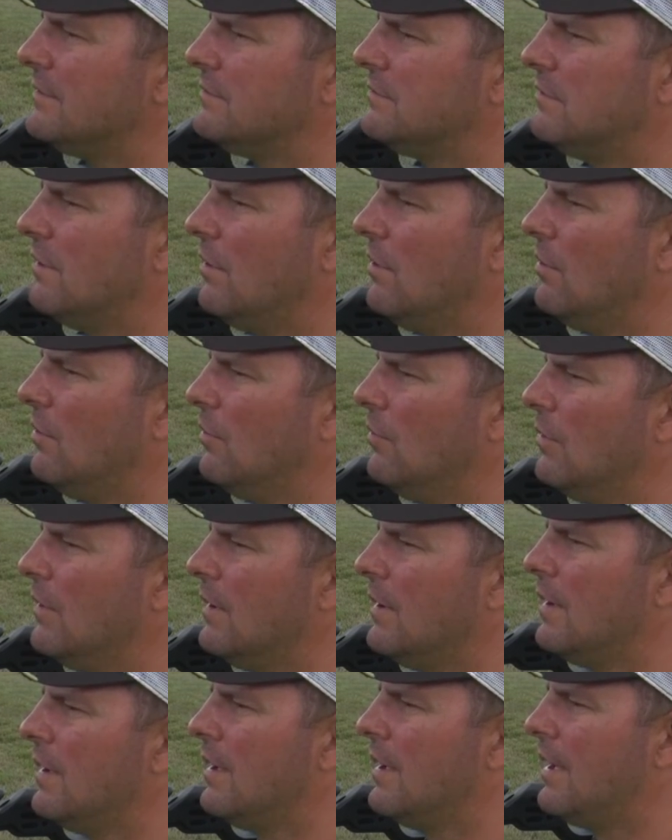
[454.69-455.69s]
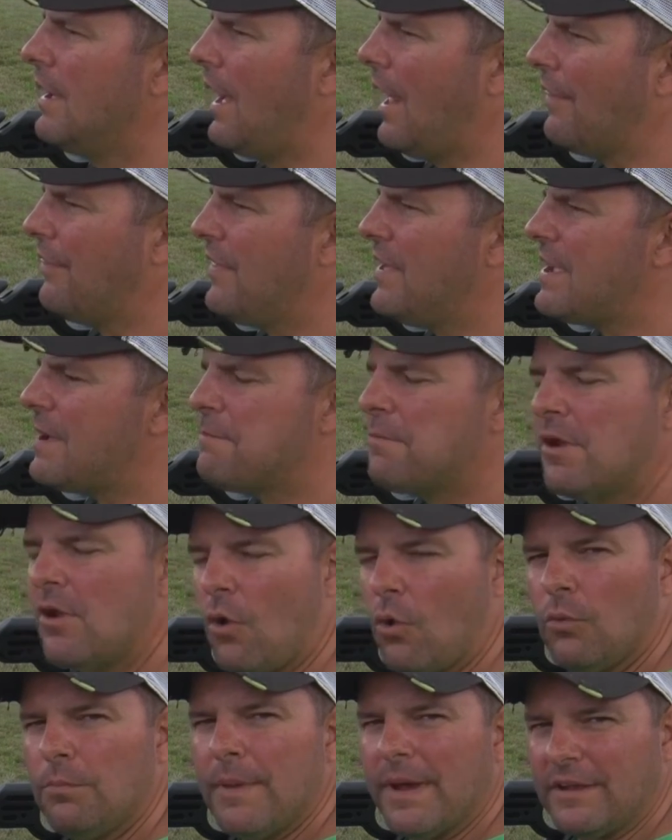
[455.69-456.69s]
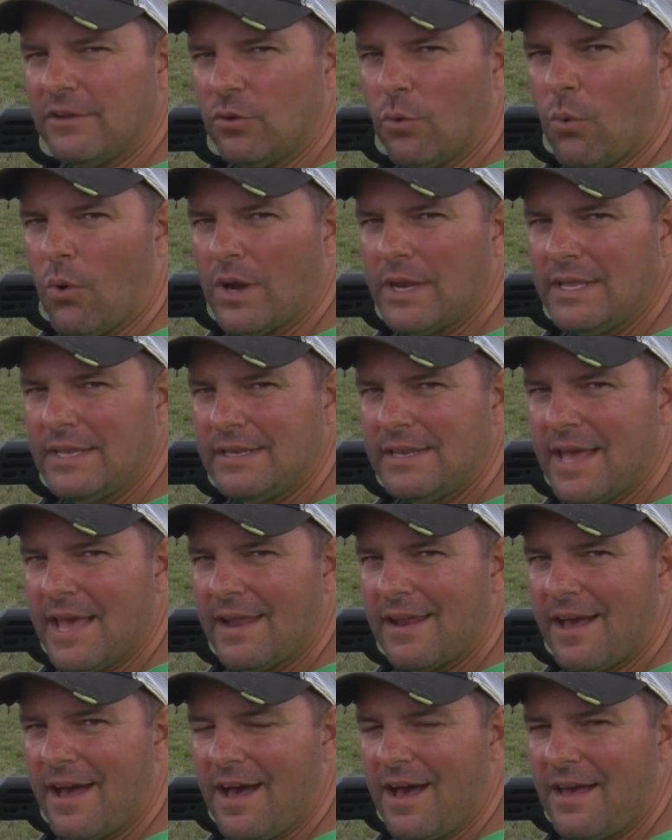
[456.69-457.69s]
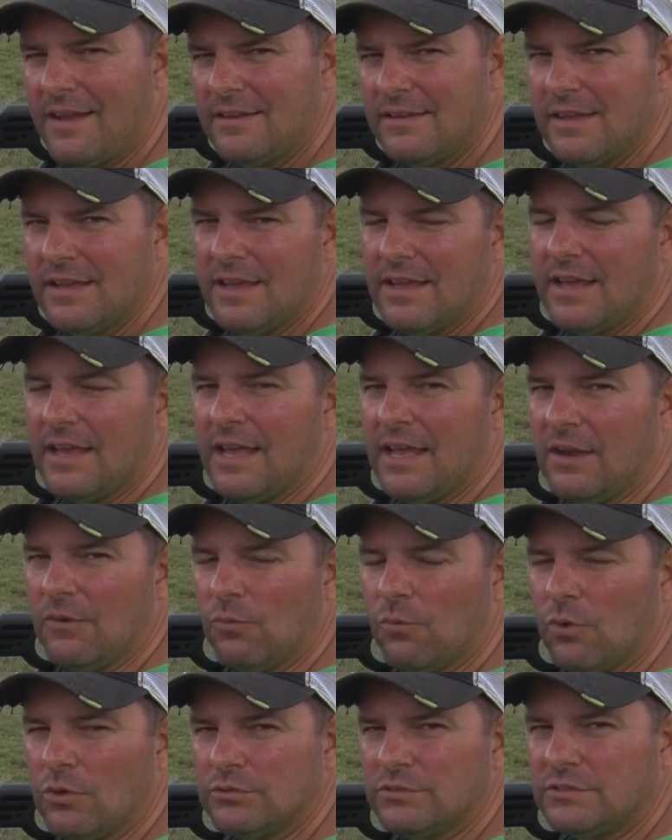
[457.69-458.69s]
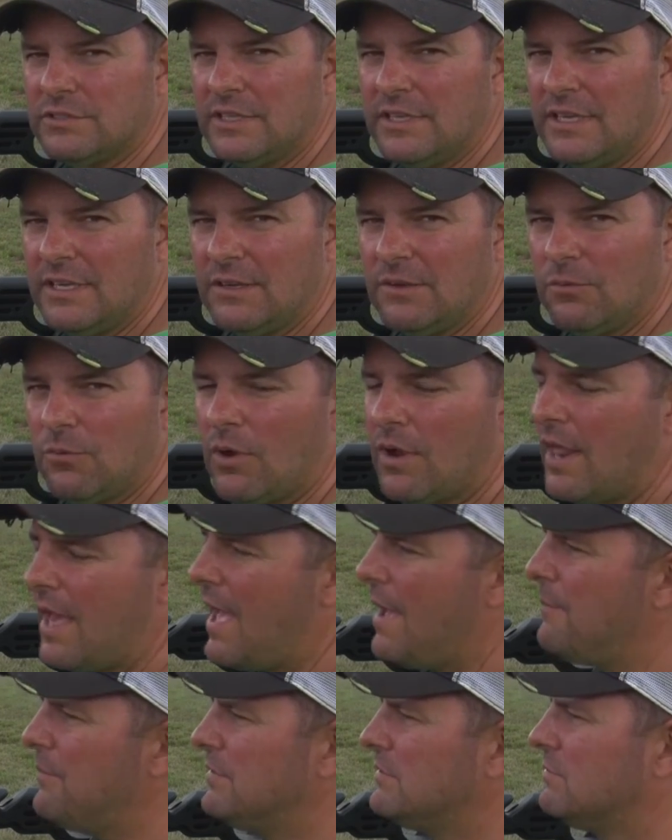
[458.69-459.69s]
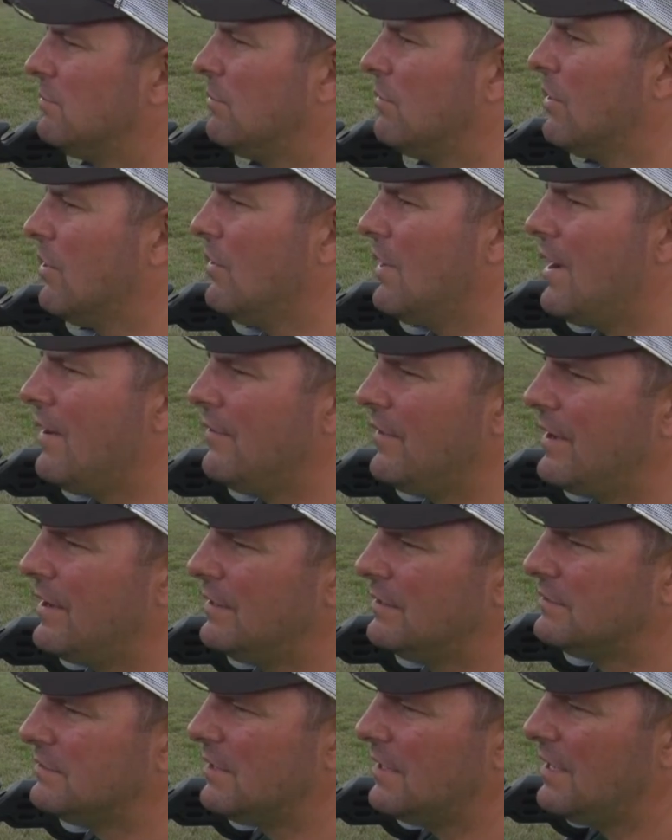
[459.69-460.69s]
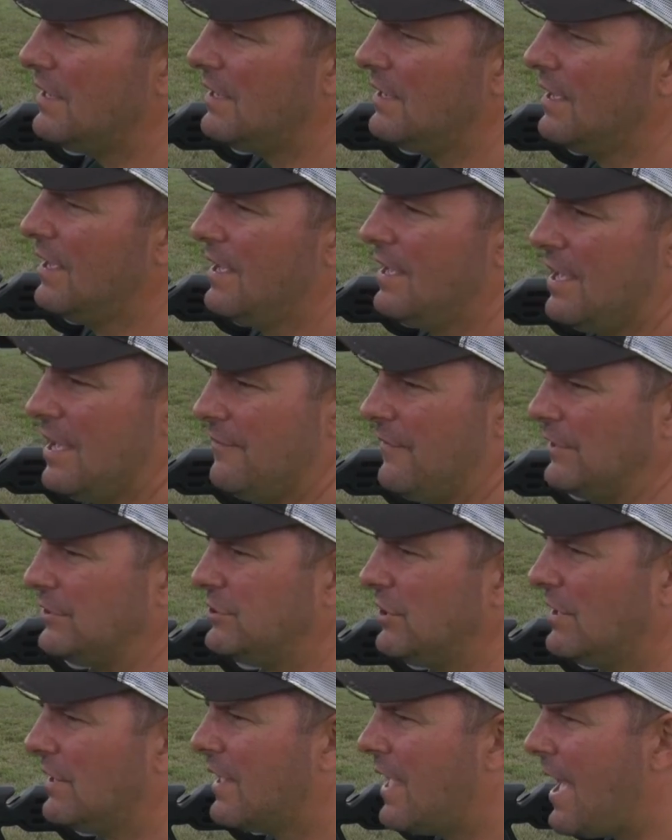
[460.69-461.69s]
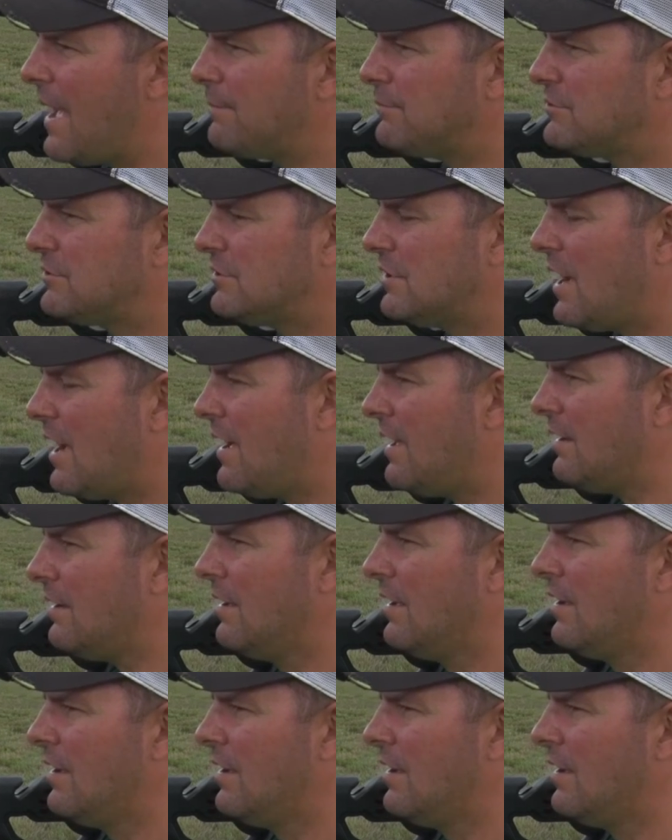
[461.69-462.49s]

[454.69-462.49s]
So I think I'm going to hold my 20 dead on, and we'll see what happens. We'll go down there and see if I should have gap shot,